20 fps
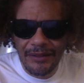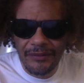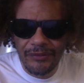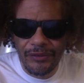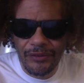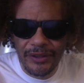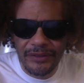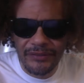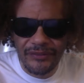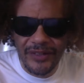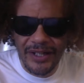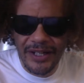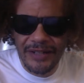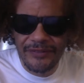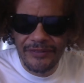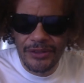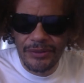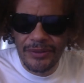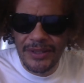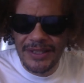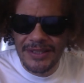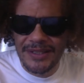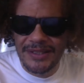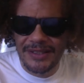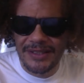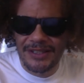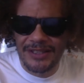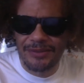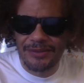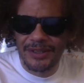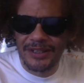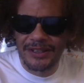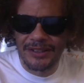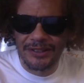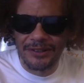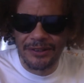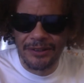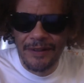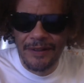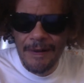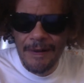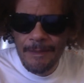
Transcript: 45 US 622.